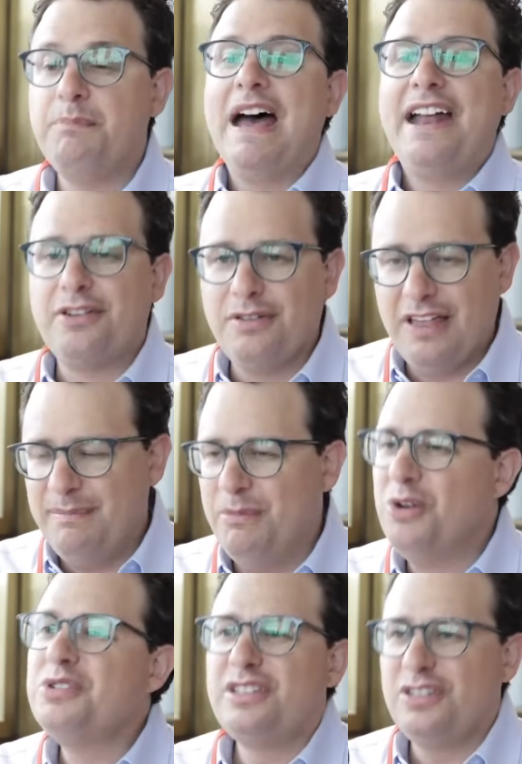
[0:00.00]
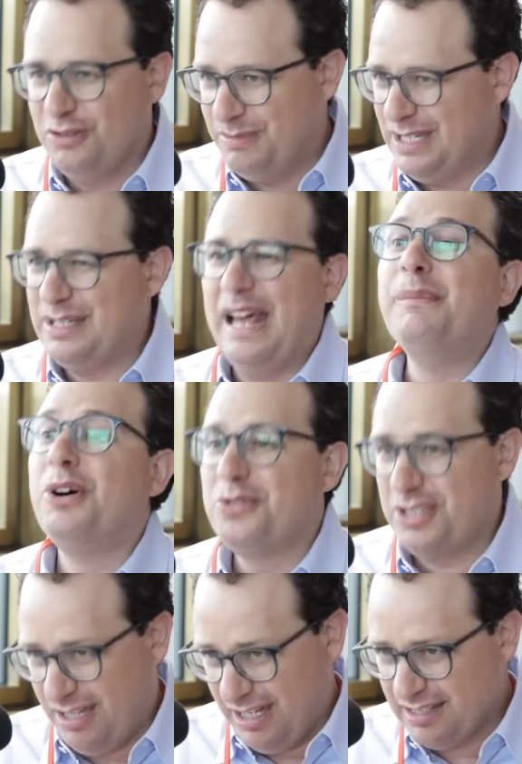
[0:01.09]
better than most humans at
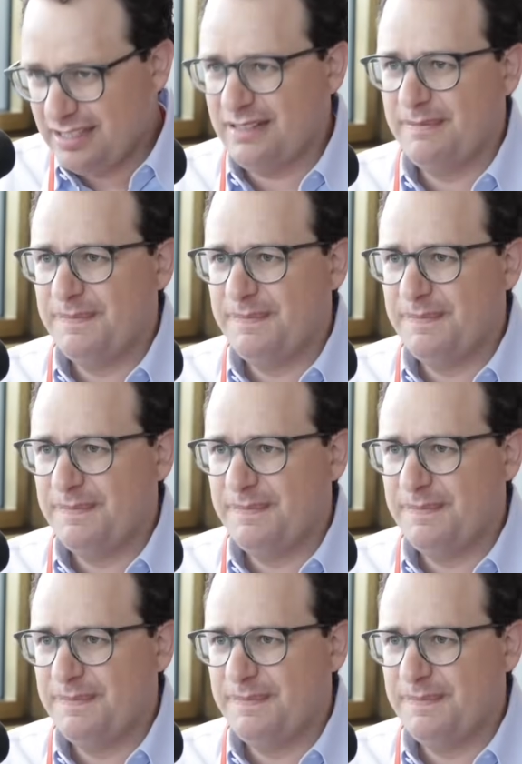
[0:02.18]
most things.